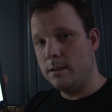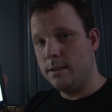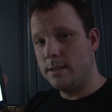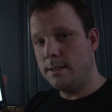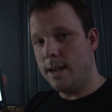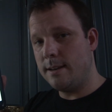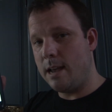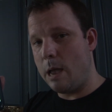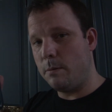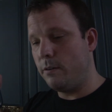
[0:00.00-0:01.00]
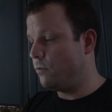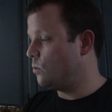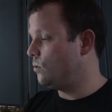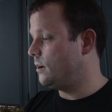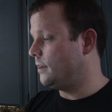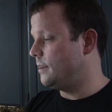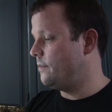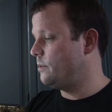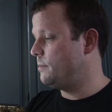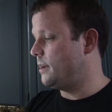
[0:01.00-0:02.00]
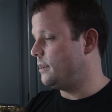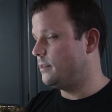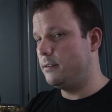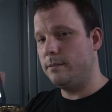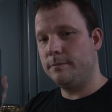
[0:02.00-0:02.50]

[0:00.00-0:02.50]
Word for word: Set timer for eleven minutes.